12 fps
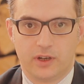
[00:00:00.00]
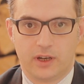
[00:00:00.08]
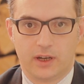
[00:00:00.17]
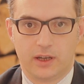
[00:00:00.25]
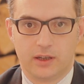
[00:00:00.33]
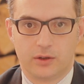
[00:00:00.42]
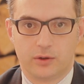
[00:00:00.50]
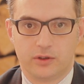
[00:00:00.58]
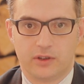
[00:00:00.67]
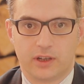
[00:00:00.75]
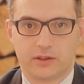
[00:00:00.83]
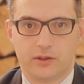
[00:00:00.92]
that I
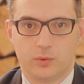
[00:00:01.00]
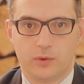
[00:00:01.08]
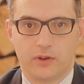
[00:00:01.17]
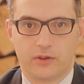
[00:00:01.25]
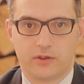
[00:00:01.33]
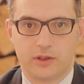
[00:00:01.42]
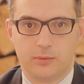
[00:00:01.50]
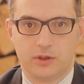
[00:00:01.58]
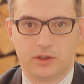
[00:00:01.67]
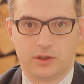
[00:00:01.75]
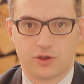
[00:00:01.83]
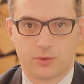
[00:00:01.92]
conducted with
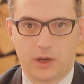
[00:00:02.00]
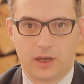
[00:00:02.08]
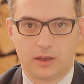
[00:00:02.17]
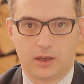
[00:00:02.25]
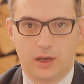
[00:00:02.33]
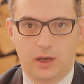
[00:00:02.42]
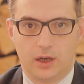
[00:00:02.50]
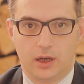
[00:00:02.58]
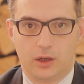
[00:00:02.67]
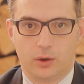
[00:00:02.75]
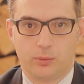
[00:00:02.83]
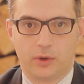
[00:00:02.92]
Dimitri Speck.
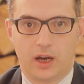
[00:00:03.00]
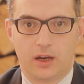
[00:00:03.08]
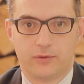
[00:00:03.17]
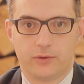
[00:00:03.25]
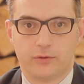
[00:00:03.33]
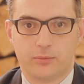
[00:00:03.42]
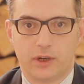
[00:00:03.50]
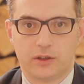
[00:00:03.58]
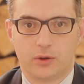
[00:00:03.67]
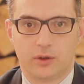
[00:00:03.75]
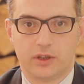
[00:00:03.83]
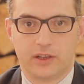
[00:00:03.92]
And on behalf of
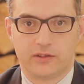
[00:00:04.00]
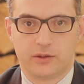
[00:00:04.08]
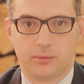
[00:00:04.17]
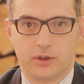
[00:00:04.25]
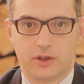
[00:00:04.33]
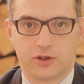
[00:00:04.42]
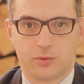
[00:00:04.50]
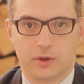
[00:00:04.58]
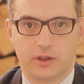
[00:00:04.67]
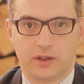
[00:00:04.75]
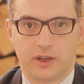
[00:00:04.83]
Matterhorn Asset Management,